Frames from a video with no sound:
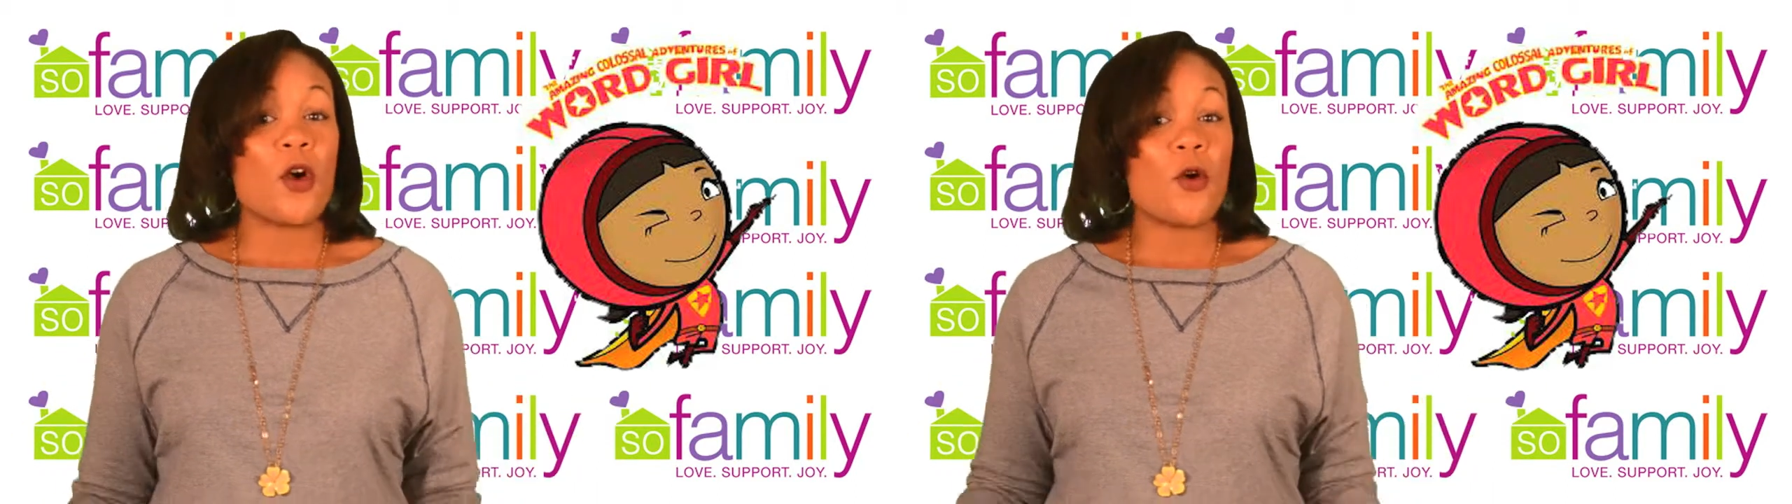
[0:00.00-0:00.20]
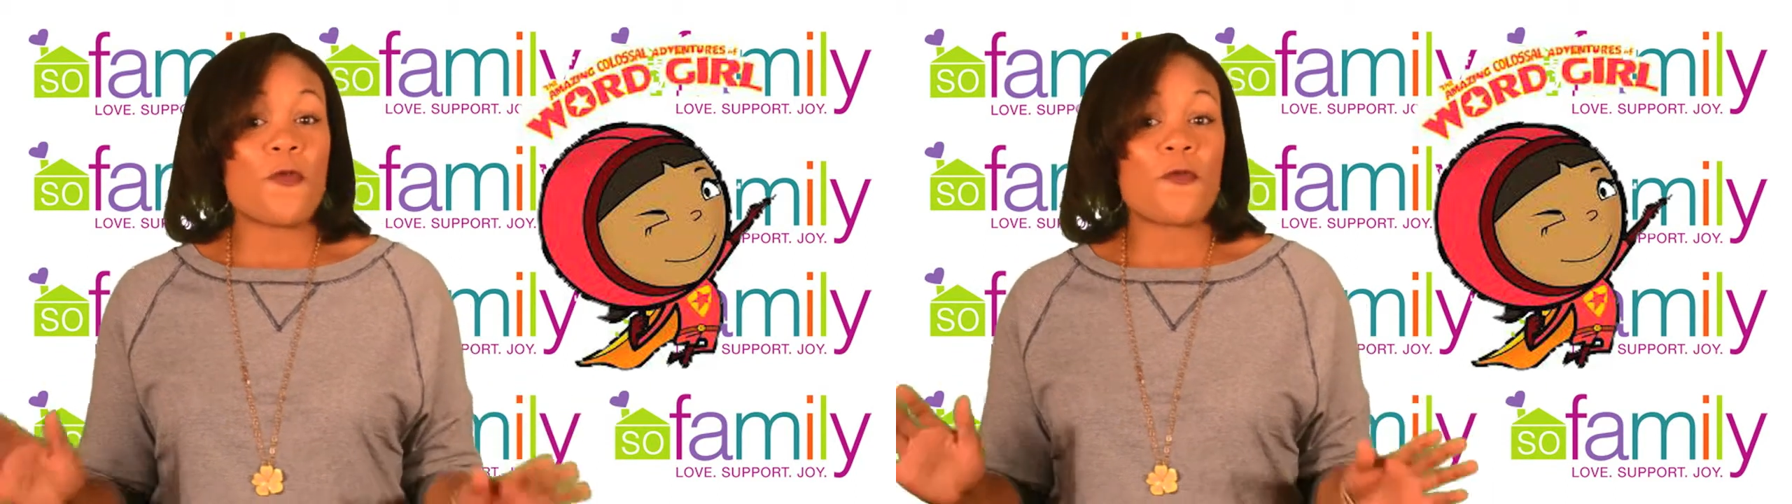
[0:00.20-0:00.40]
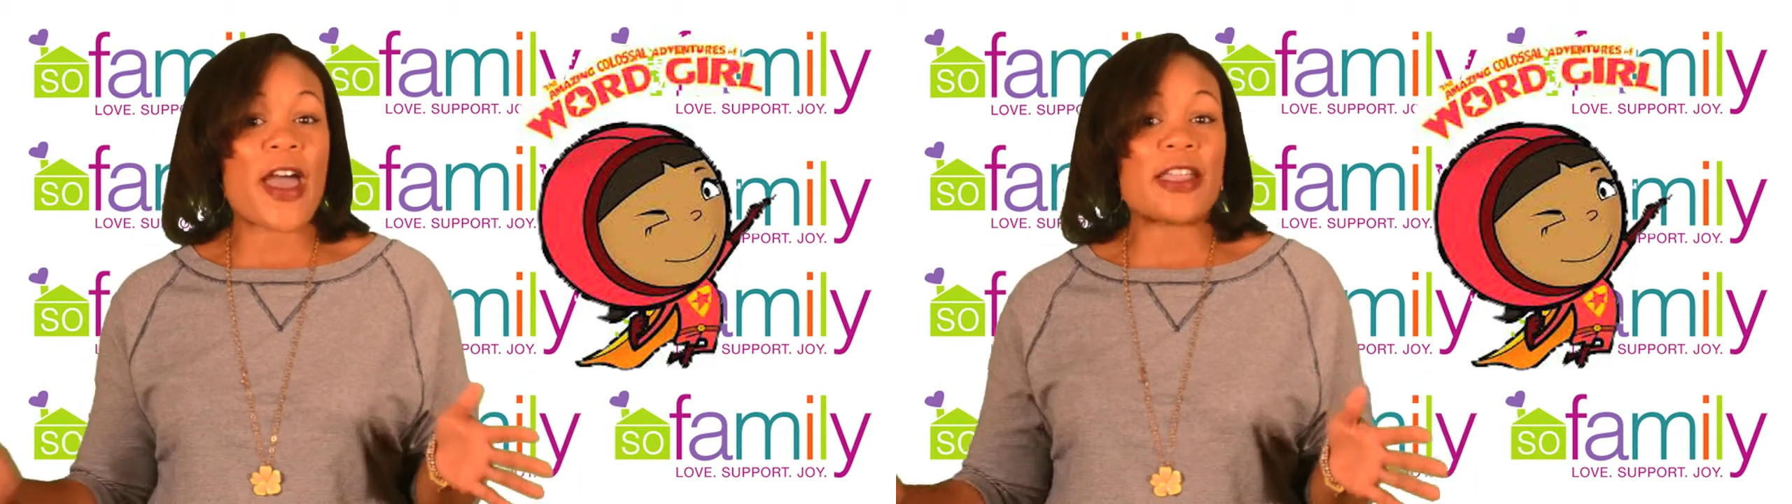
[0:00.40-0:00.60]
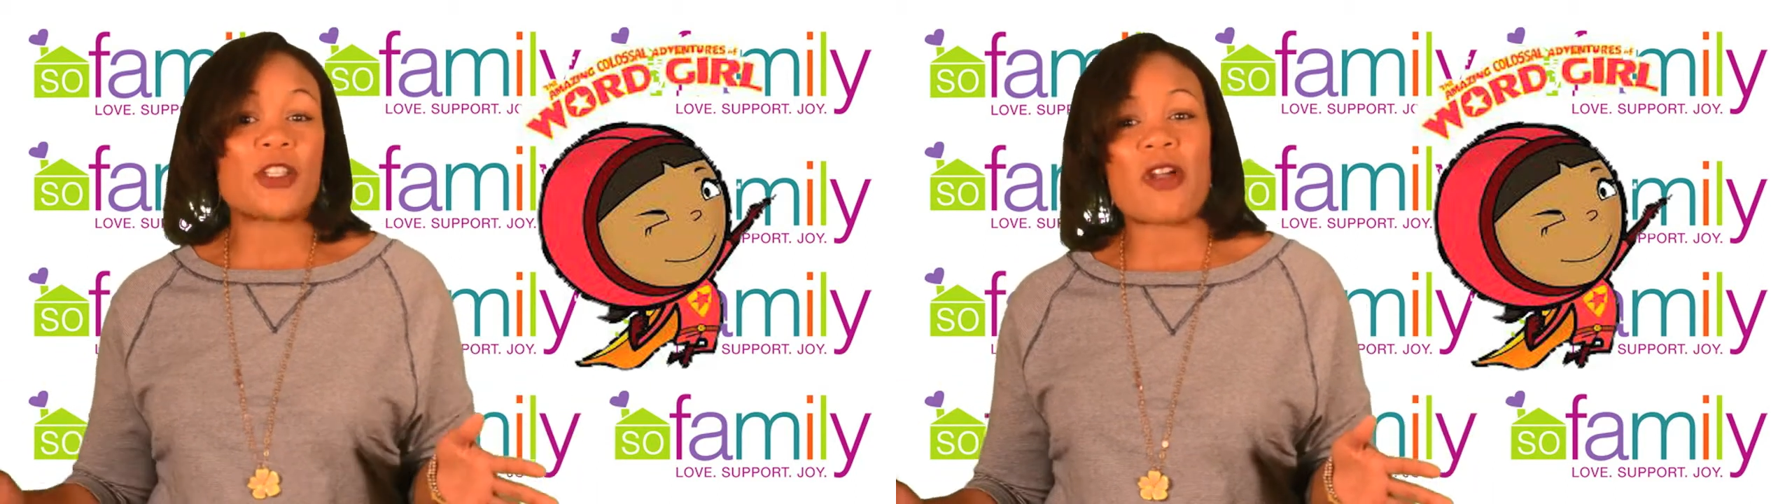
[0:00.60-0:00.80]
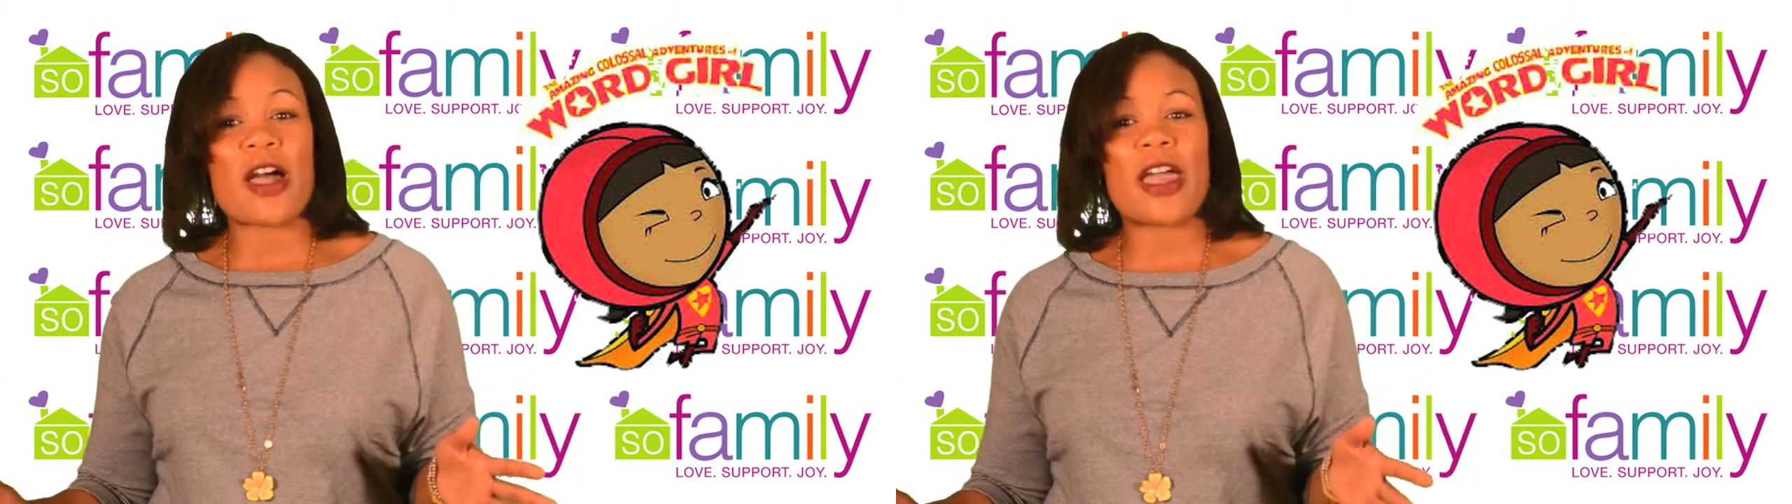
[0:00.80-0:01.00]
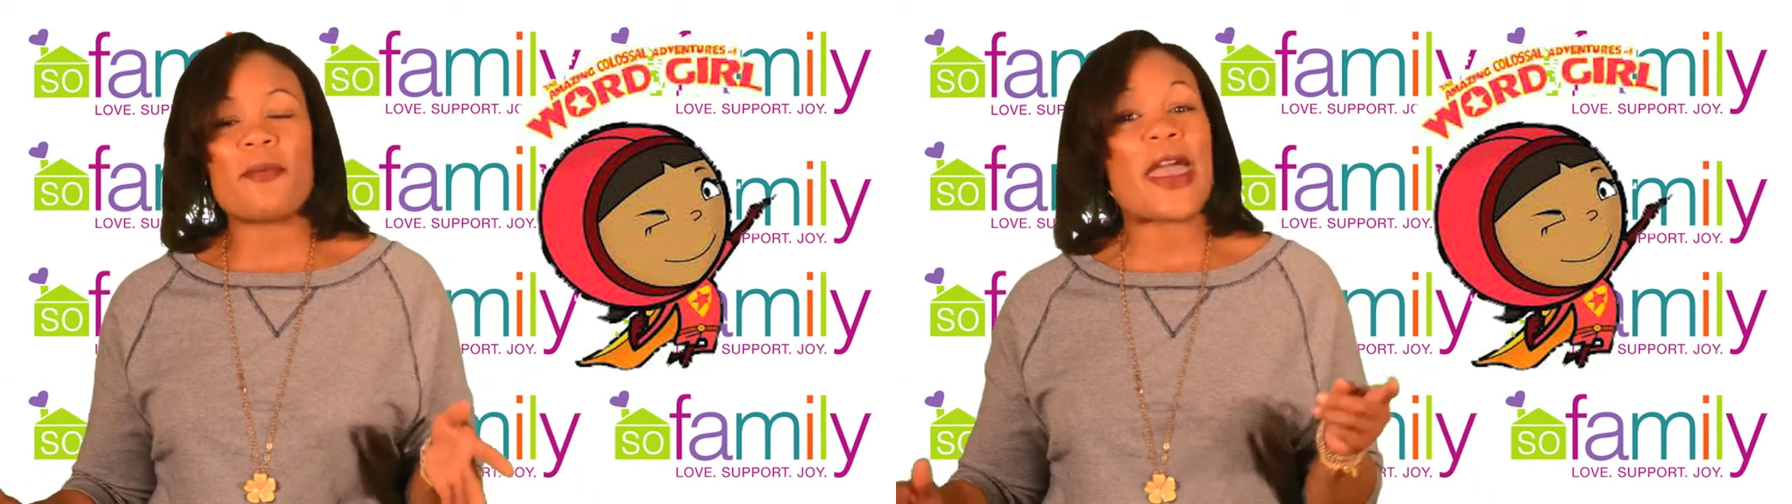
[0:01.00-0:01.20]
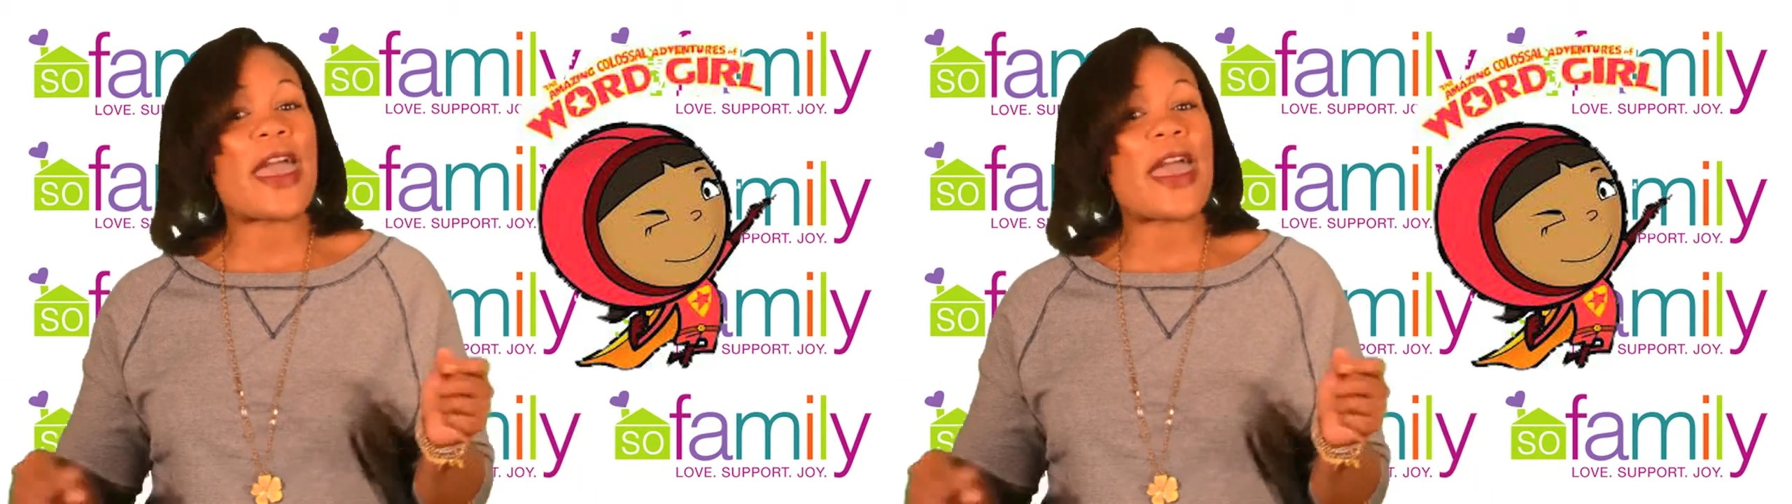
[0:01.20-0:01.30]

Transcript: who fights crime